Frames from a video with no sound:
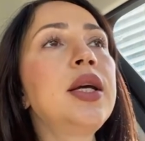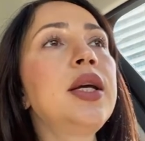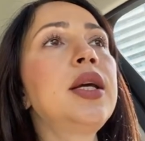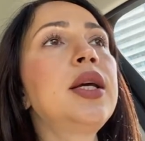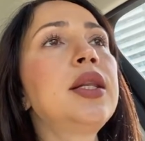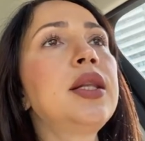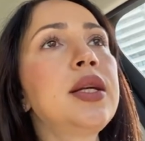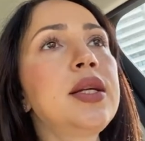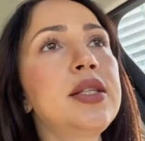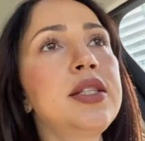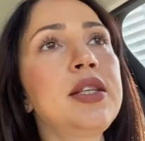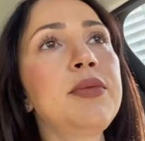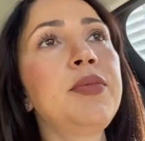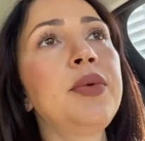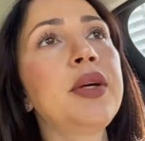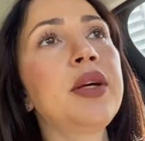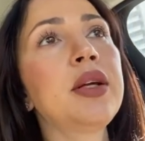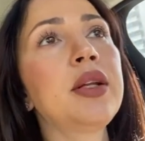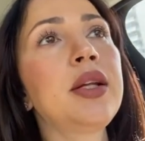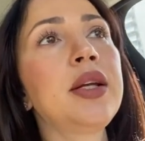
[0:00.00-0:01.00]
And I
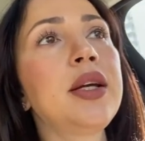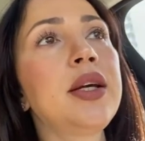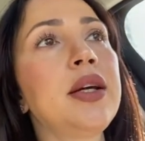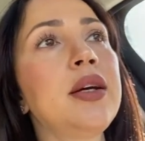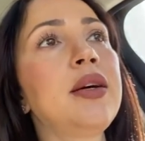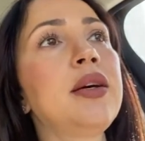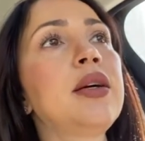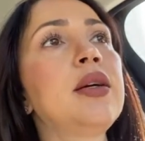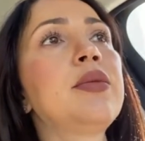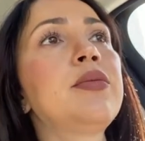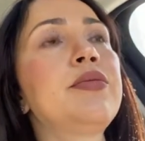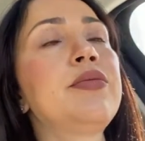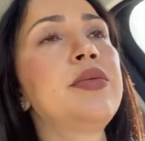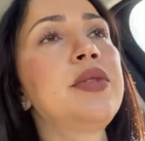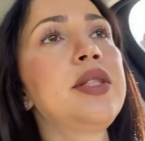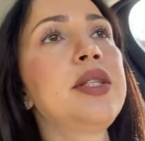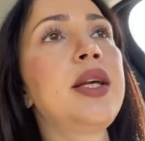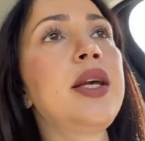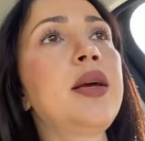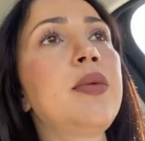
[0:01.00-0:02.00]
typically
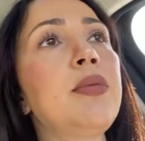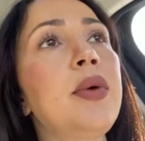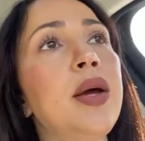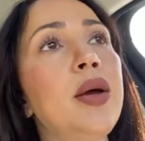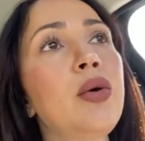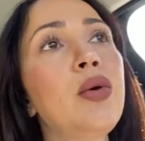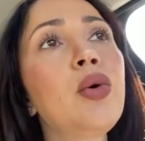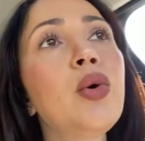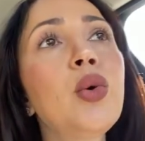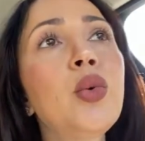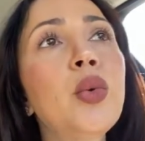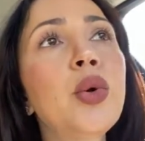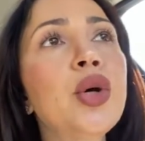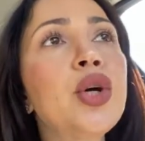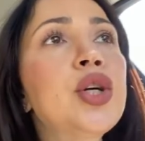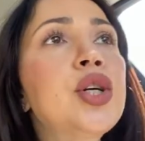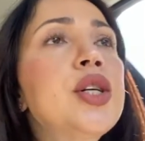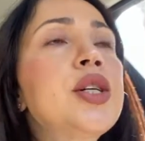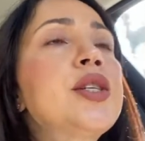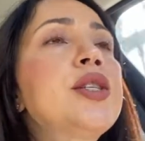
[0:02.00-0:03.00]
take my
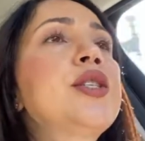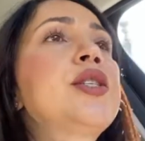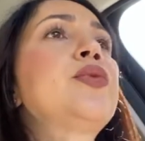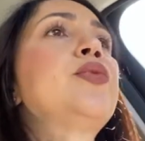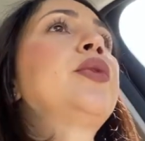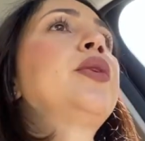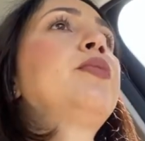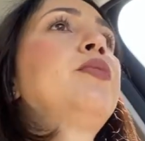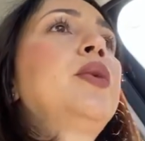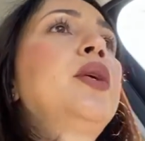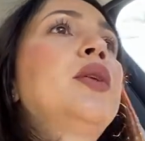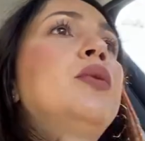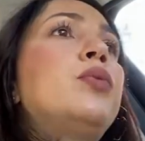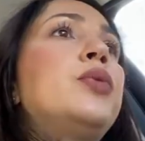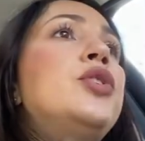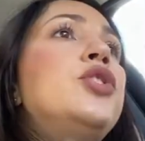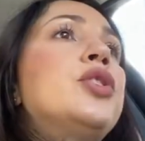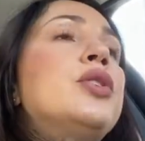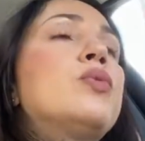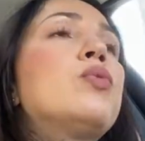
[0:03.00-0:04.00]
co-workers with me, and
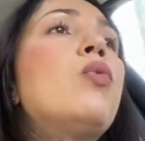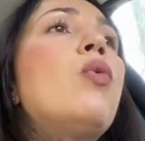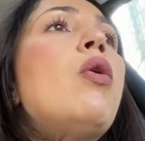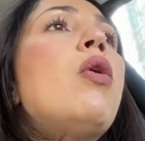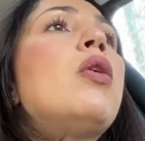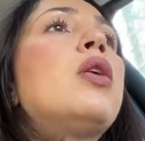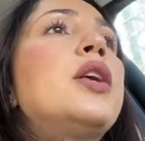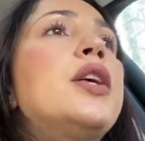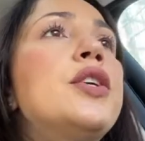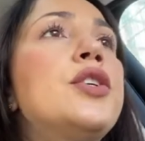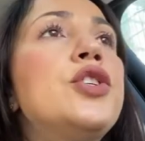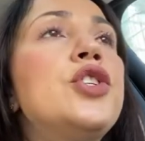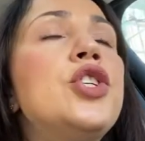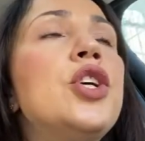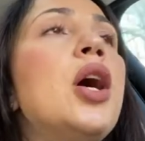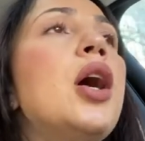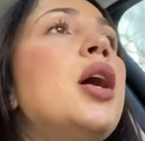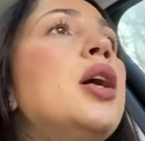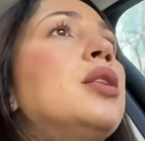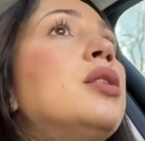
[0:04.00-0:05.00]
we just walk and
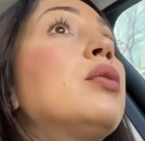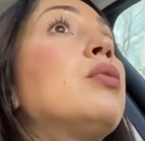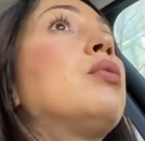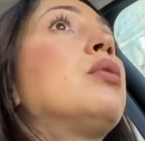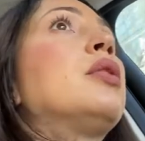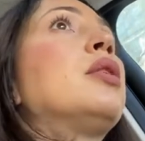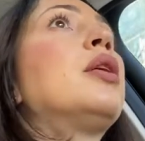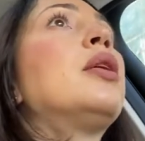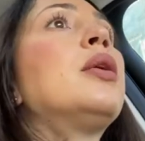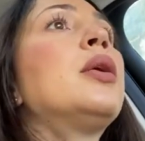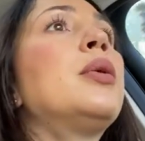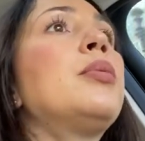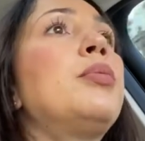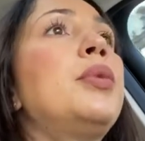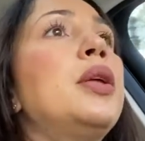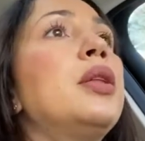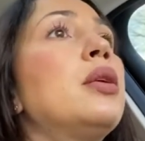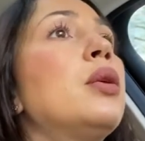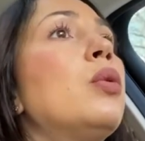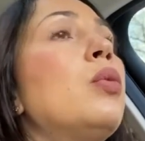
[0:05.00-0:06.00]
chat, or
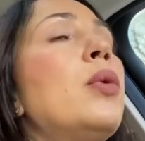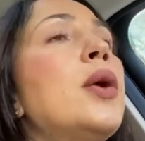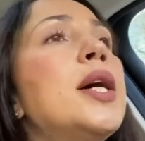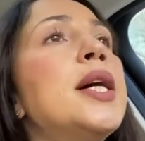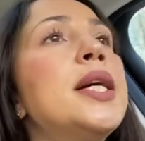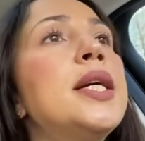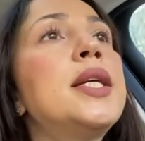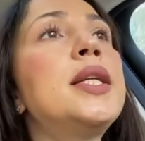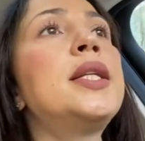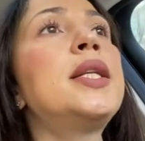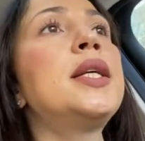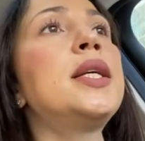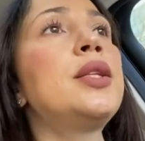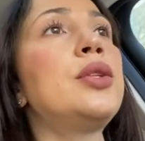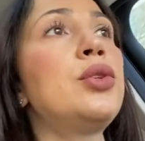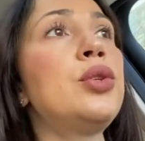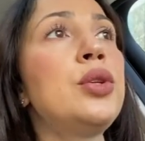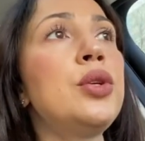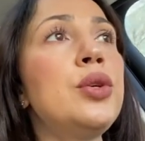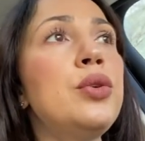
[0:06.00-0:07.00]
being quiet
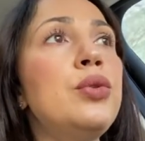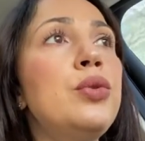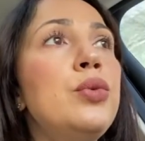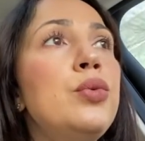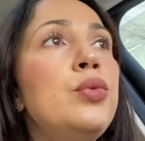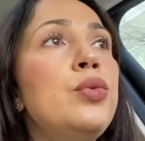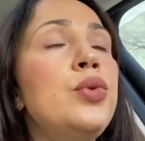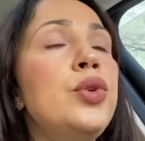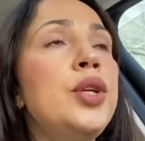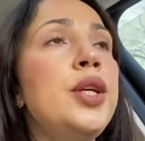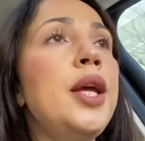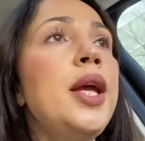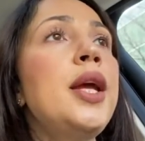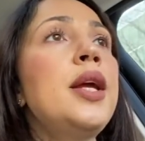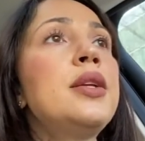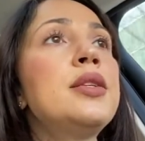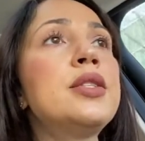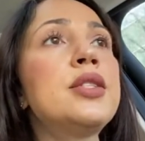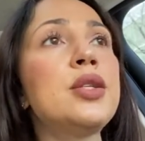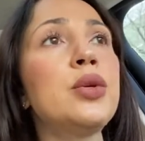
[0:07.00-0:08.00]
and
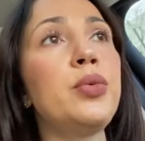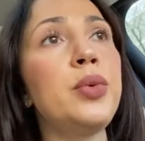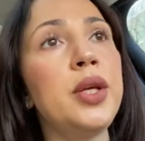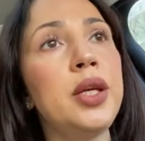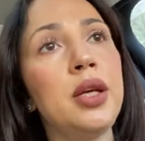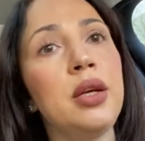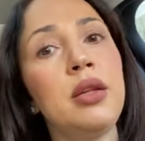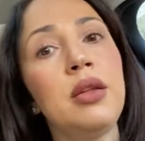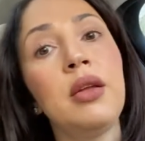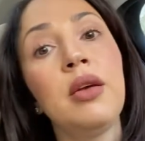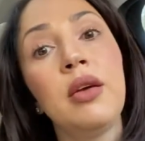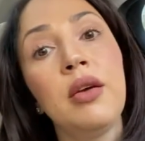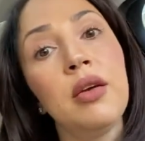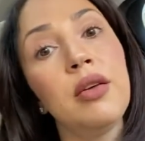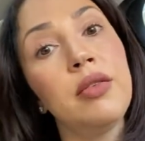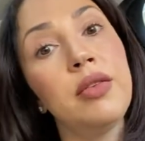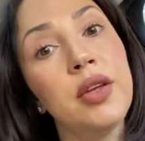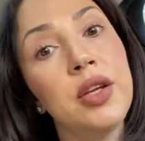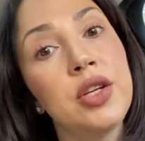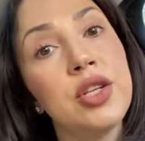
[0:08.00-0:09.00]
regain, so we can
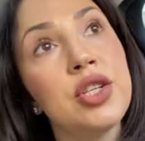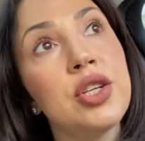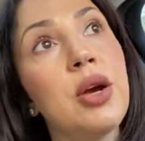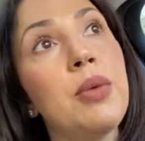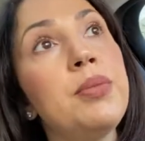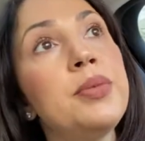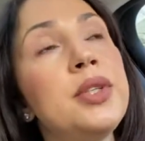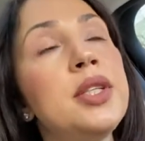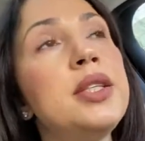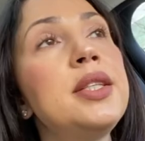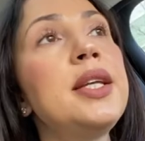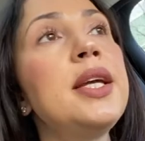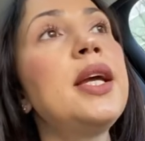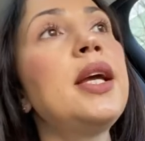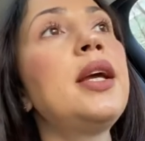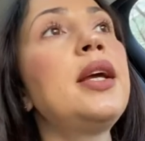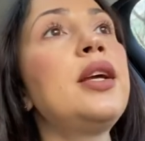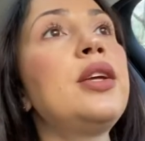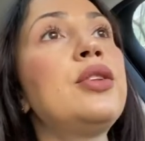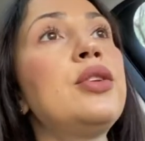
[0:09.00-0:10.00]
finish up the
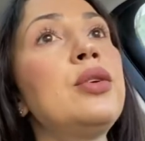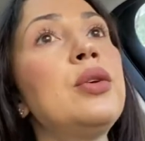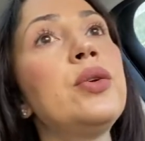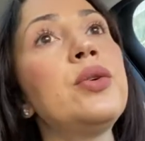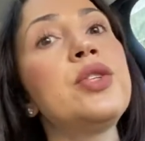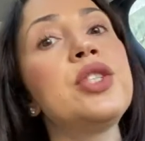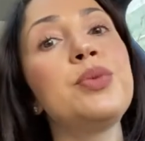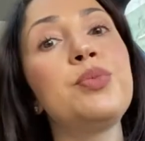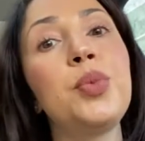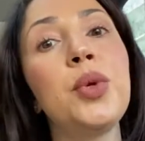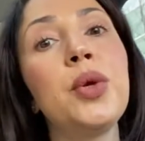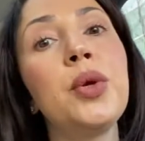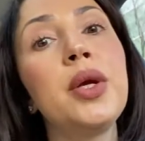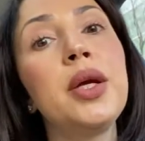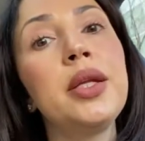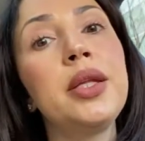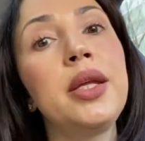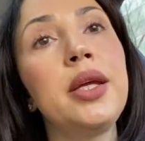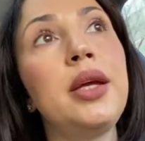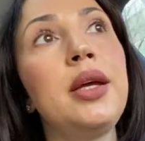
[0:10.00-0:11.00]
day in a good
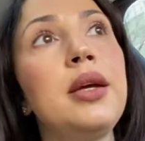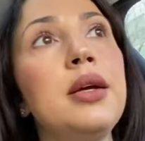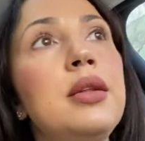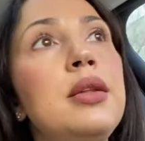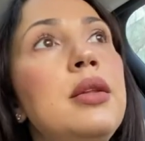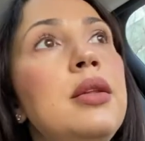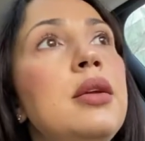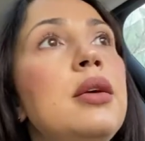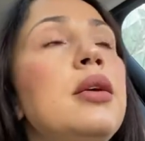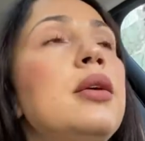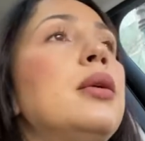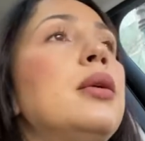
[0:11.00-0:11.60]
spirit and